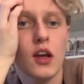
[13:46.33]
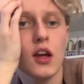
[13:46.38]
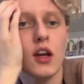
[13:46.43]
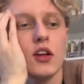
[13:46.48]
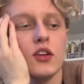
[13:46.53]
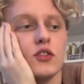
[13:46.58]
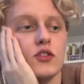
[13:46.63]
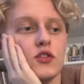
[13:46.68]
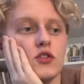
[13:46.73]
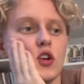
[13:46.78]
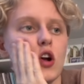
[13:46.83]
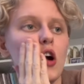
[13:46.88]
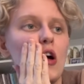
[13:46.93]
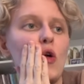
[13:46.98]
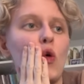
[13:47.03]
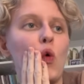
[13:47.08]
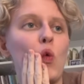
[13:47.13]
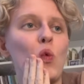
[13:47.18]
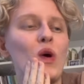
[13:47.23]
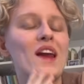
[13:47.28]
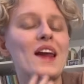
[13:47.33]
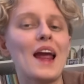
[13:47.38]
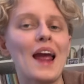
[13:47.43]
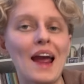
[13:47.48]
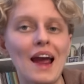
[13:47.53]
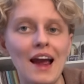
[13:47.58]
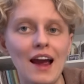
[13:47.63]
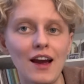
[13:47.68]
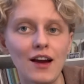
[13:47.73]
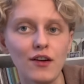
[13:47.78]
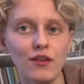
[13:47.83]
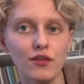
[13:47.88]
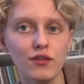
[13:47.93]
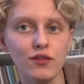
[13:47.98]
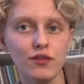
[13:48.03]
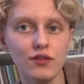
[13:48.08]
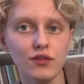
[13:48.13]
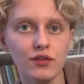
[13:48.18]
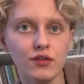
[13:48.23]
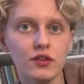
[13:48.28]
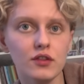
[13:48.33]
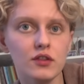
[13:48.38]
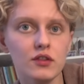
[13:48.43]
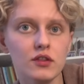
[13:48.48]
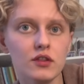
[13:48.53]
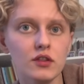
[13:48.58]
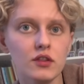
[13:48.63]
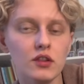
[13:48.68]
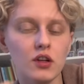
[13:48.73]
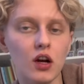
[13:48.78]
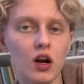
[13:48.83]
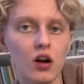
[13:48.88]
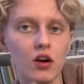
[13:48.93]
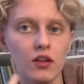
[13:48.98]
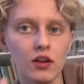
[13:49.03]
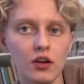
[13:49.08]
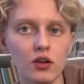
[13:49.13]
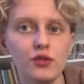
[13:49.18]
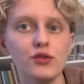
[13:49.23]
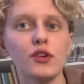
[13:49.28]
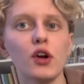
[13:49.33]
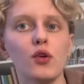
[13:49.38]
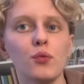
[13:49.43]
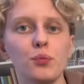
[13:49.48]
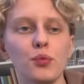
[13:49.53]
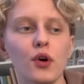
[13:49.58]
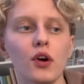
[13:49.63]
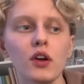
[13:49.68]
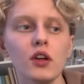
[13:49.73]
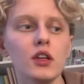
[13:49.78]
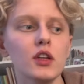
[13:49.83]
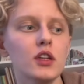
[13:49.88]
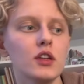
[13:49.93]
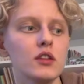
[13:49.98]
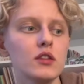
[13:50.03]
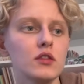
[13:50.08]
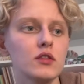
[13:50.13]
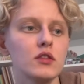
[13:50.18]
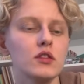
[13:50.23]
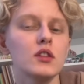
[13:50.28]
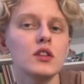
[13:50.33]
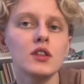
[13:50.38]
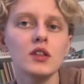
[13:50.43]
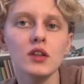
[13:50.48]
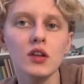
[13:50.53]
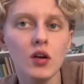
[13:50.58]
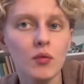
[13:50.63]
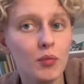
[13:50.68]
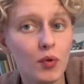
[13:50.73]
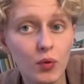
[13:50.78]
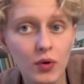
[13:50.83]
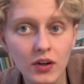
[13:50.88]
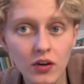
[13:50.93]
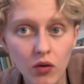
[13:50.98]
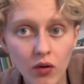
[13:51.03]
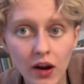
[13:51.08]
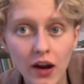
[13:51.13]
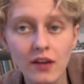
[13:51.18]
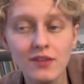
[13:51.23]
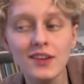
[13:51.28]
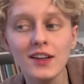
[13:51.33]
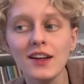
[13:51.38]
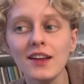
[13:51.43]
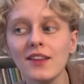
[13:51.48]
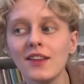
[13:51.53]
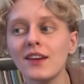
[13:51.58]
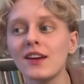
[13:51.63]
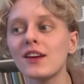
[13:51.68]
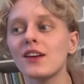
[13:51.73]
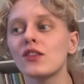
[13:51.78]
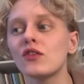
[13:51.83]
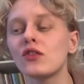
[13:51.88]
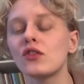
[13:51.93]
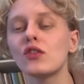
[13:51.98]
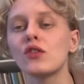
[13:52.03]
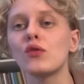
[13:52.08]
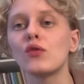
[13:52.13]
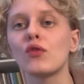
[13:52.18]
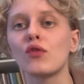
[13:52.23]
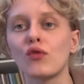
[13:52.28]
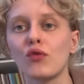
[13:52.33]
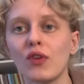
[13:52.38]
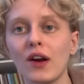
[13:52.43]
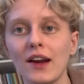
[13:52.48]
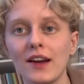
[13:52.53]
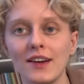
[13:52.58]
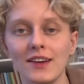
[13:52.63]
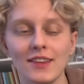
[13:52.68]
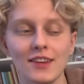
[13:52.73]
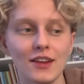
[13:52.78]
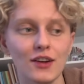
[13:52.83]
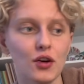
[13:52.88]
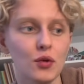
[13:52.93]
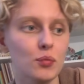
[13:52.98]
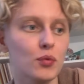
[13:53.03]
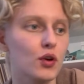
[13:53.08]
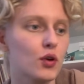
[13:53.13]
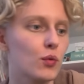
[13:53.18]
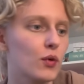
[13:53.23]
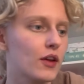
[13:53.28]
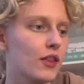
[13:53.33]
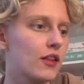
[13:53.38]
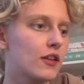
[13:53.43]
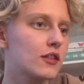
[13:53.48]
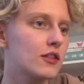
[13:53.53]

So we have our little notebook, but we don't have anything to write in the notebook with.